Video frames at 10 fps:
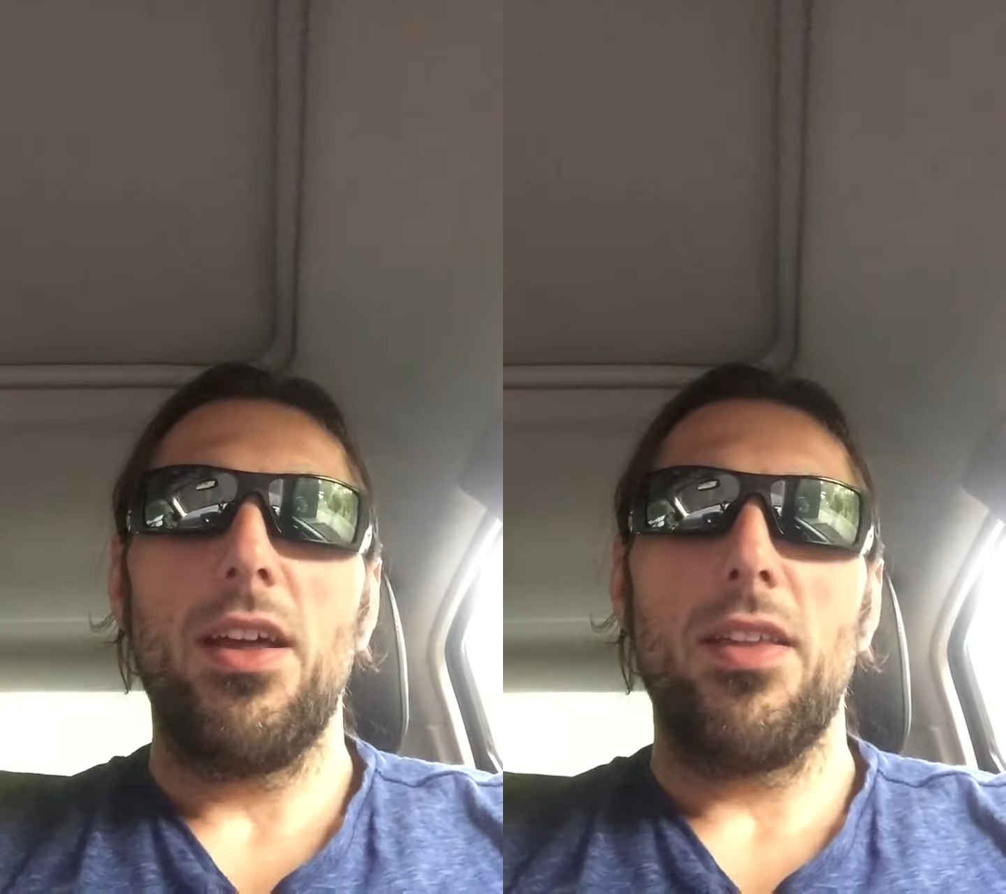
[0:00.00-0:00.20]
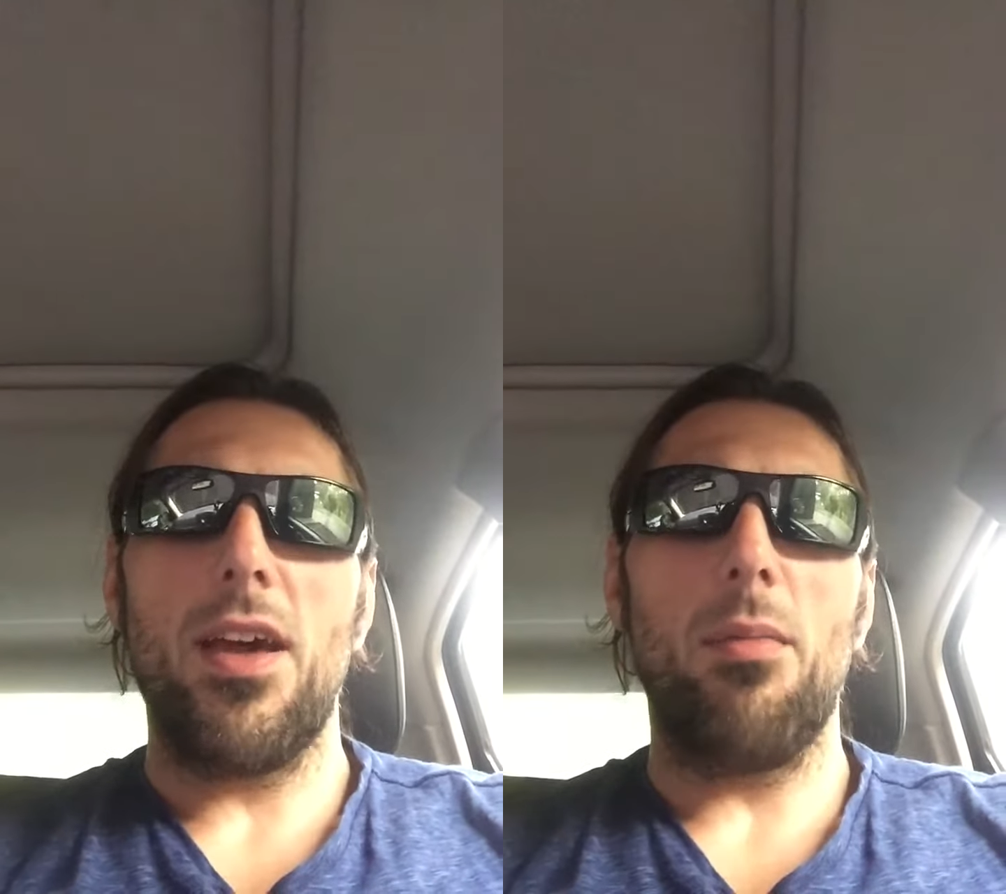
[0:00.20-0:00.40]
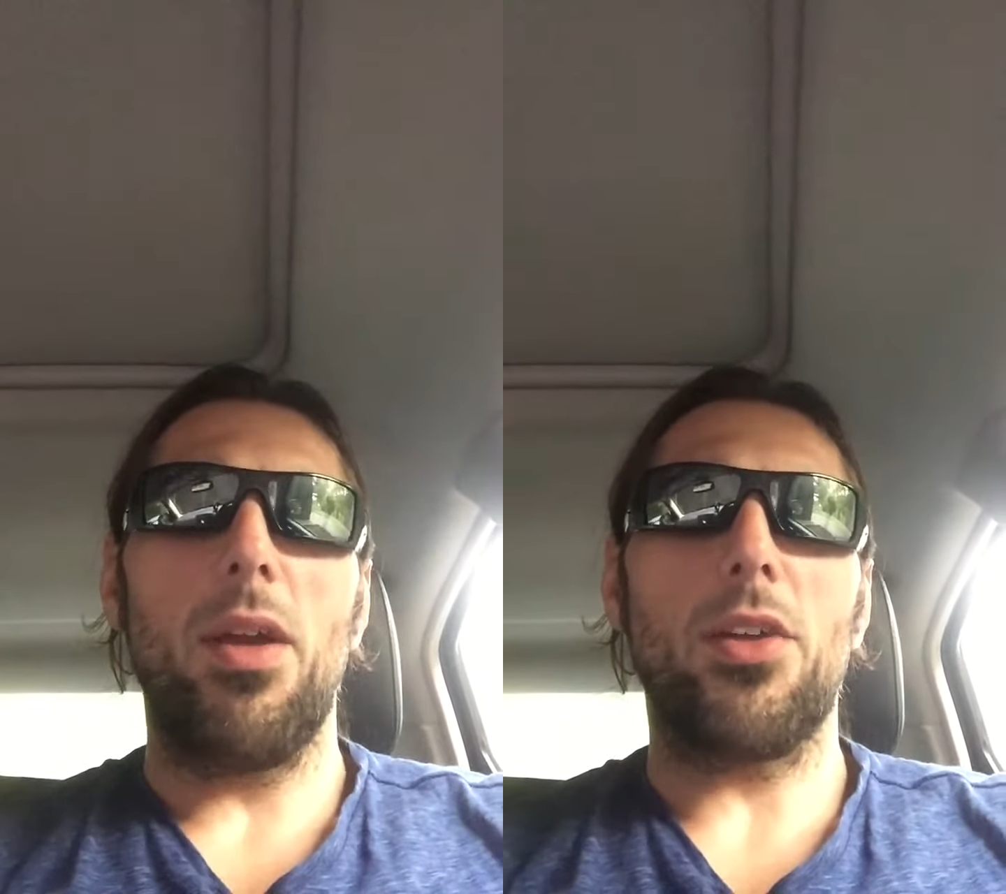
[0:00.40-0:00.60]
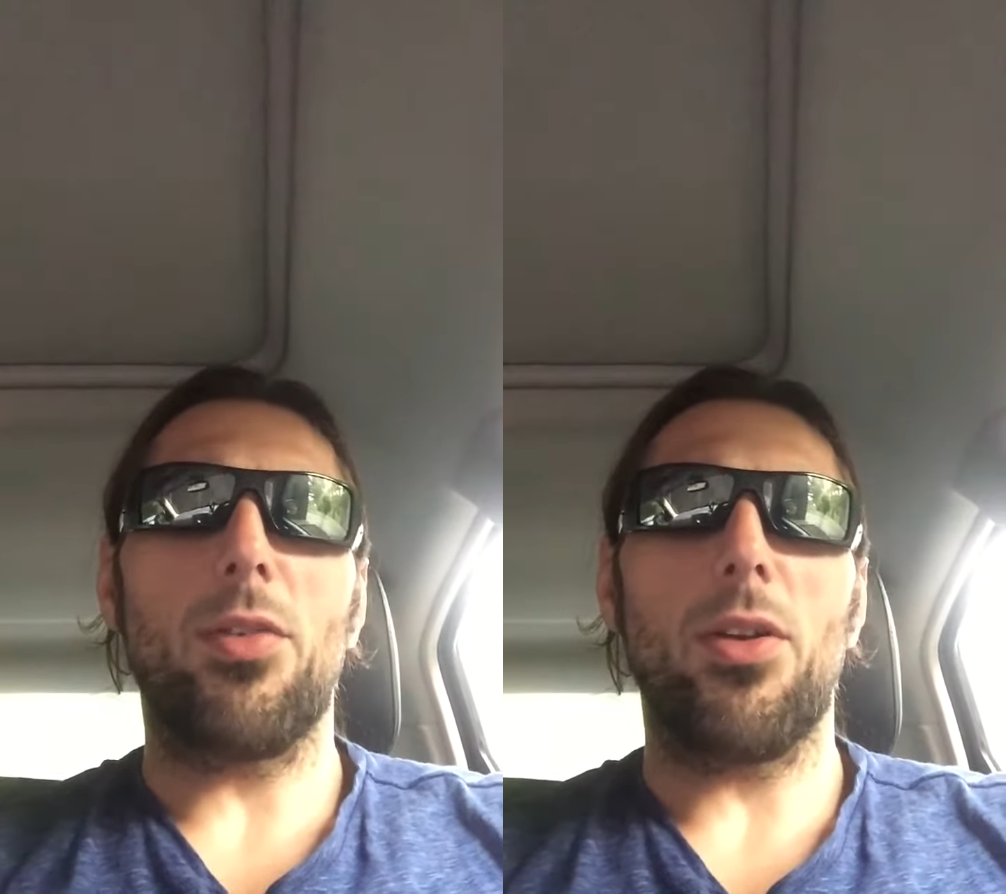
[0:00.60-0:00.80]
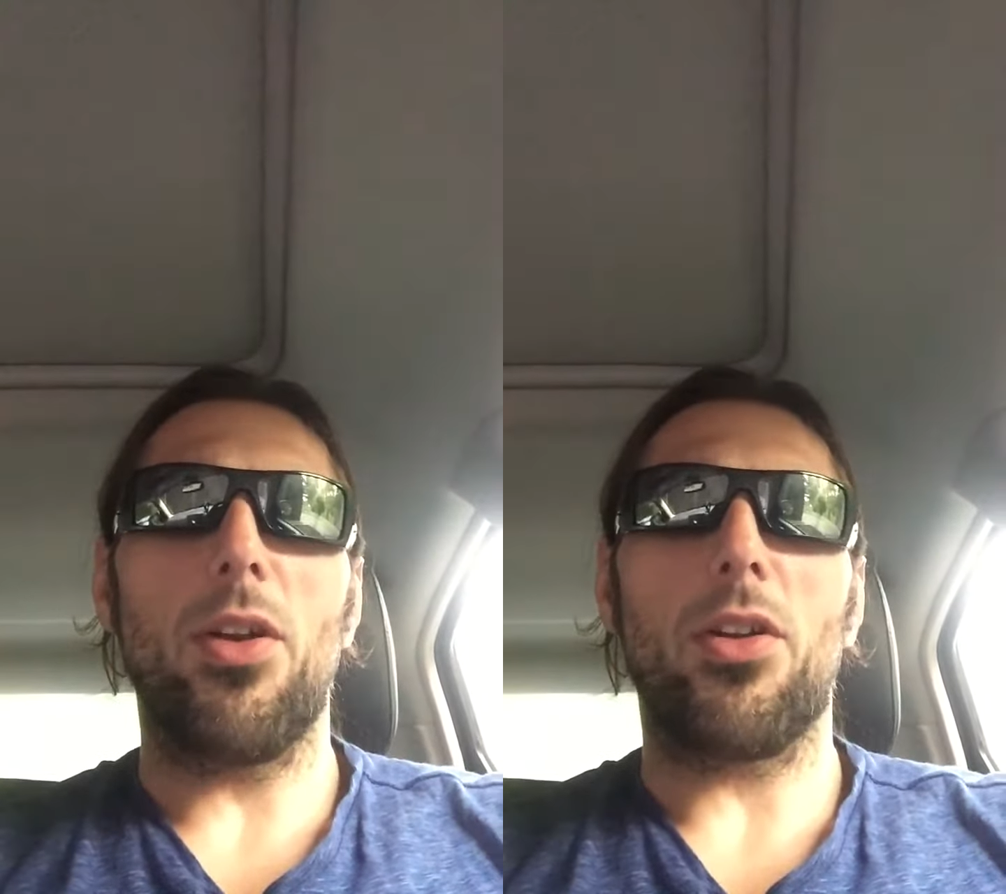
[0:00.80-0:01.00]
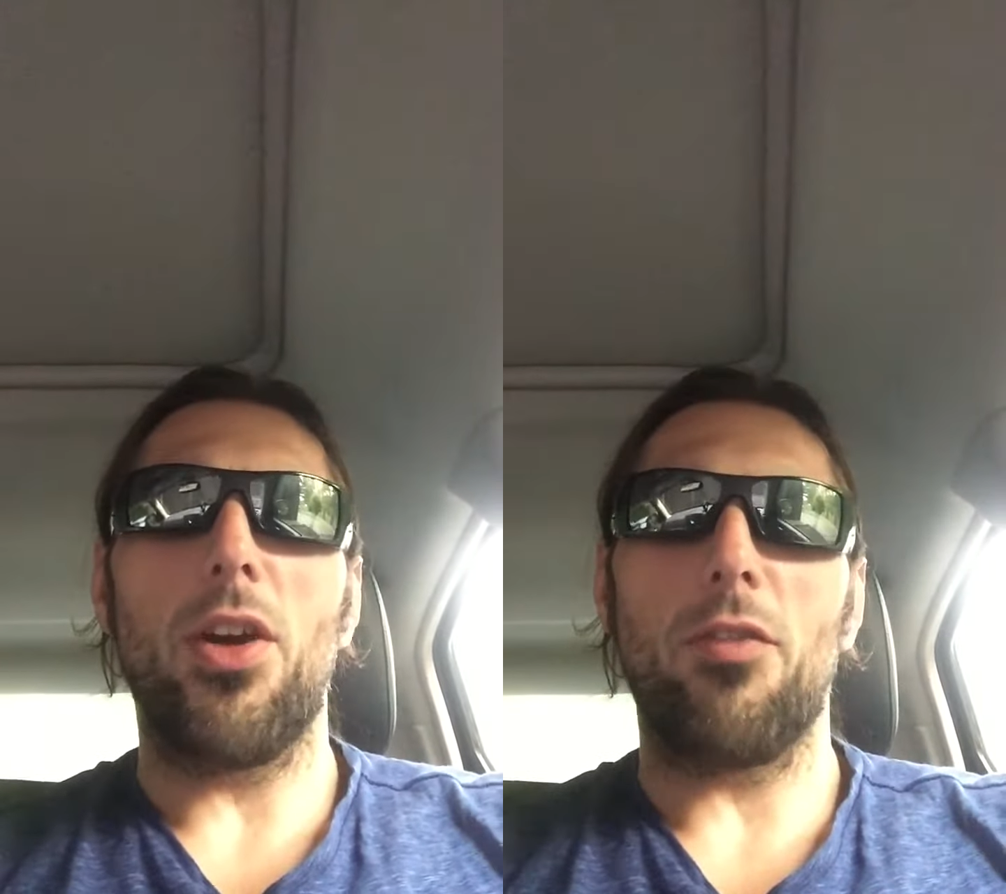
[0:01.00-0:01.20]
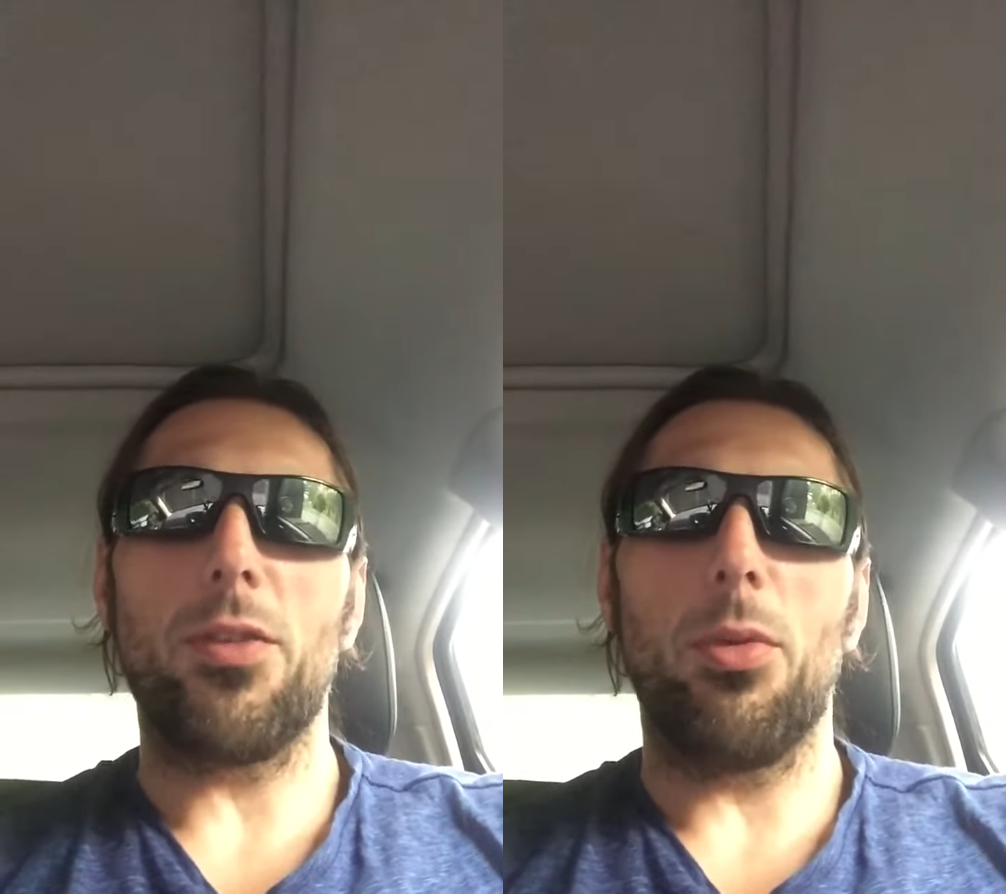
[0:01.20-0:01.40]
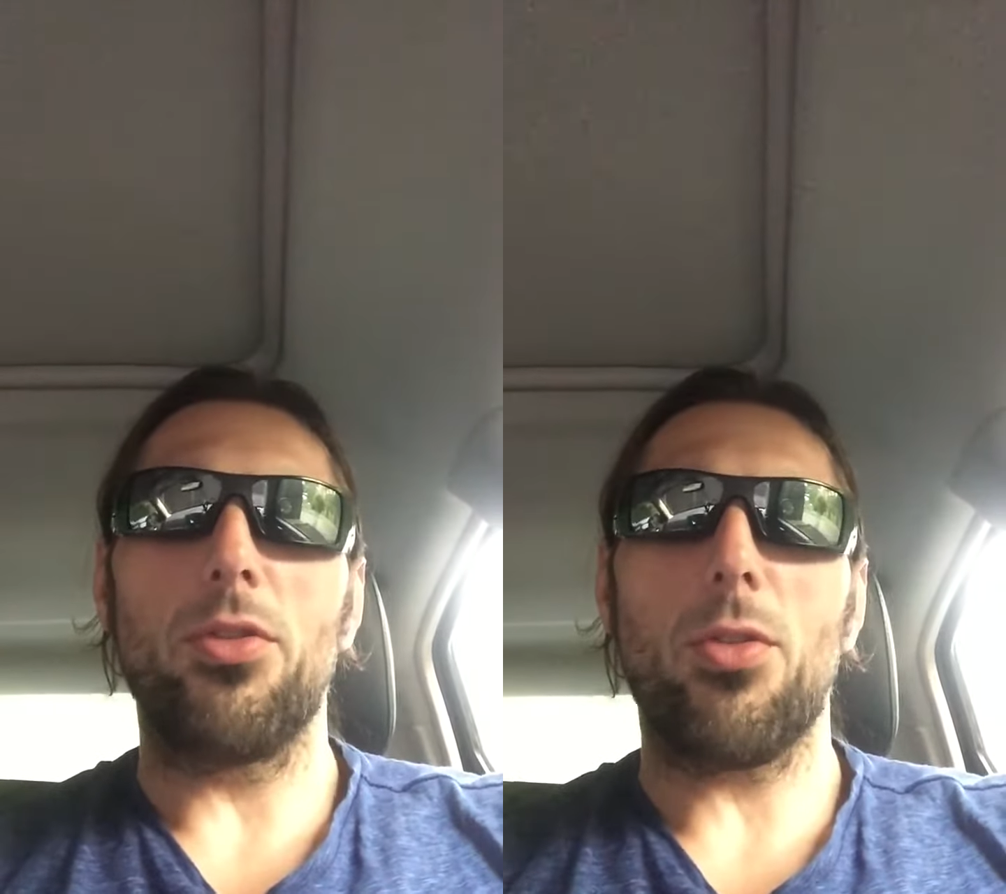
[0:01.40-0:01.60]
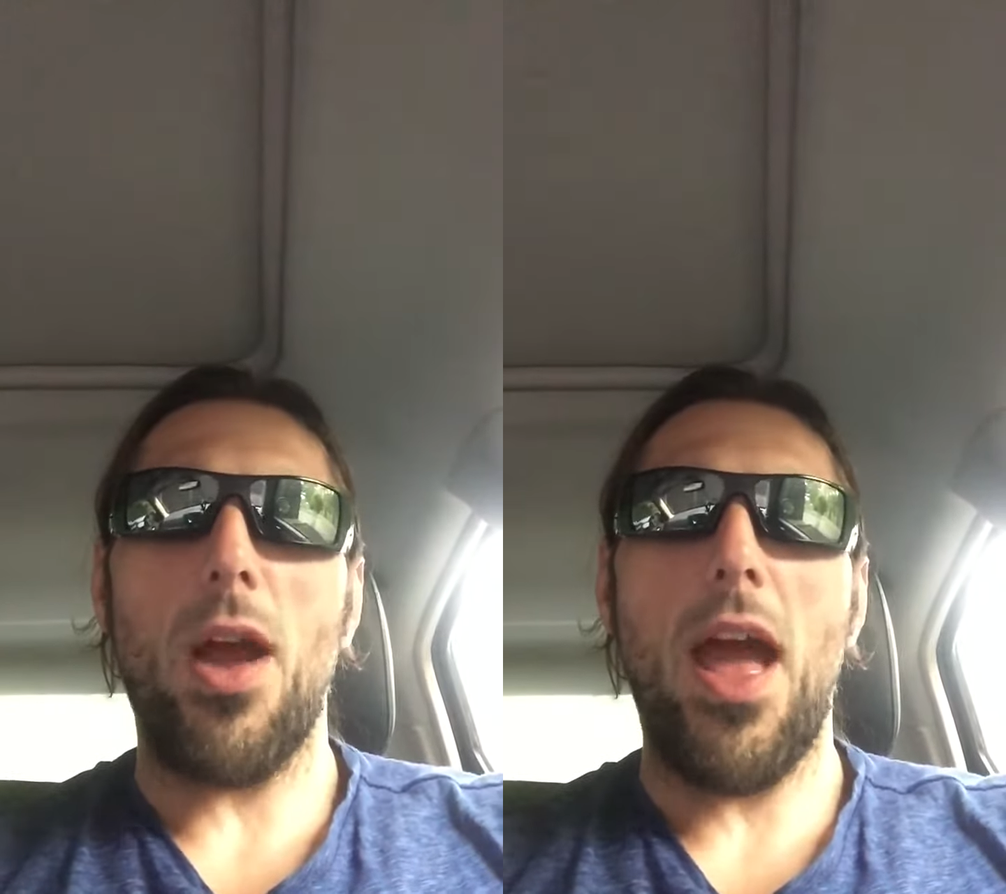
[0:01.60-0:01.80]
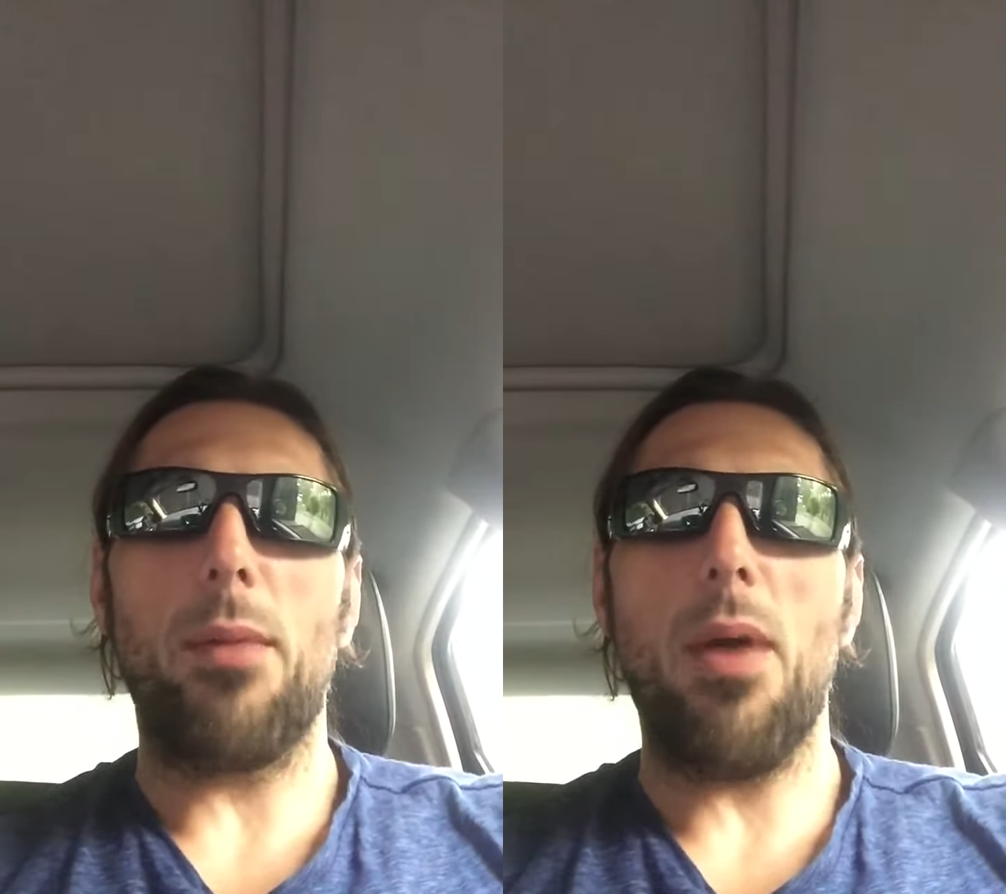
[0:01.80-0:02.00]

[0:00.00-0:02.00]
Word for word: that makes for an uncomfortable drag